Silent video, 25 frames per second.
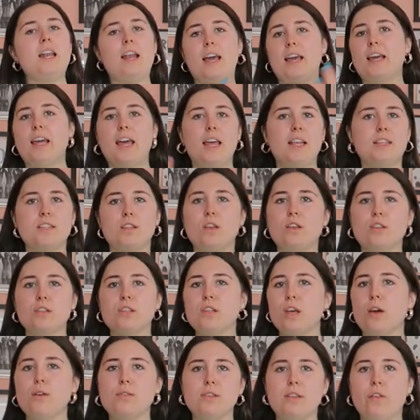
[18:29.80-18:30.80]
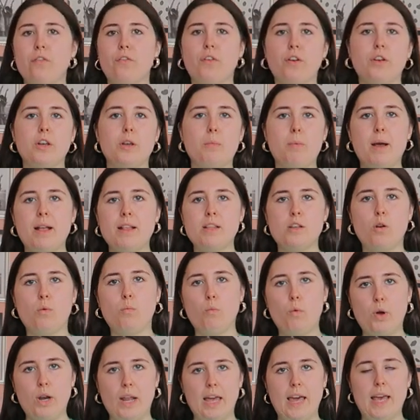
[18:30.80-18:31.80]
like it's, it's so different depending
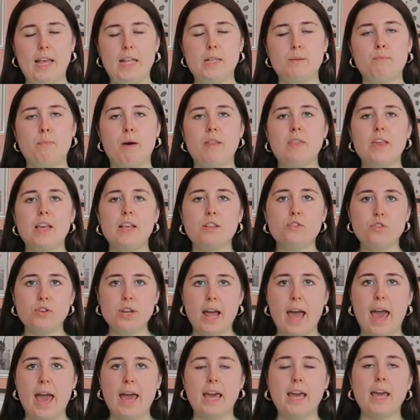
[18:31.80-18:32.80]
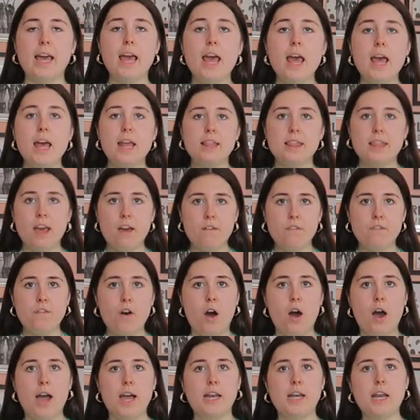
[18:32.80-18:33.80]
on what it is but these are an 8 they're
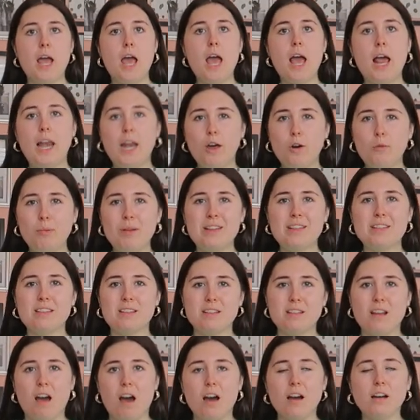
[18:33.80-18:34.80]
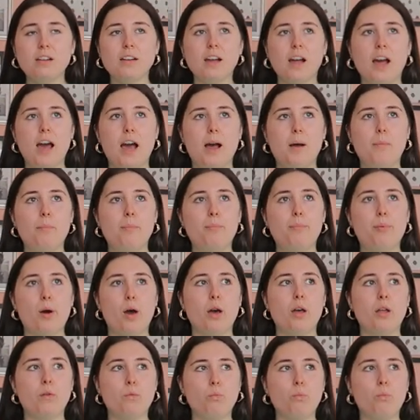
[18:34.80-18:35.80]
fine a little bit snug um,
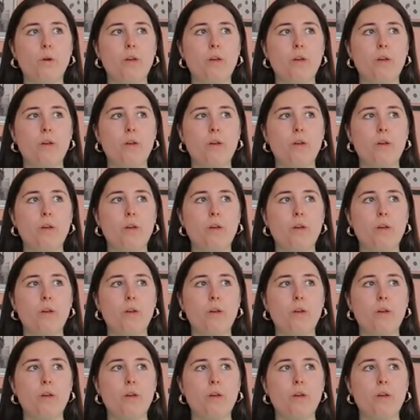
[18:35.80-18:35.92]
but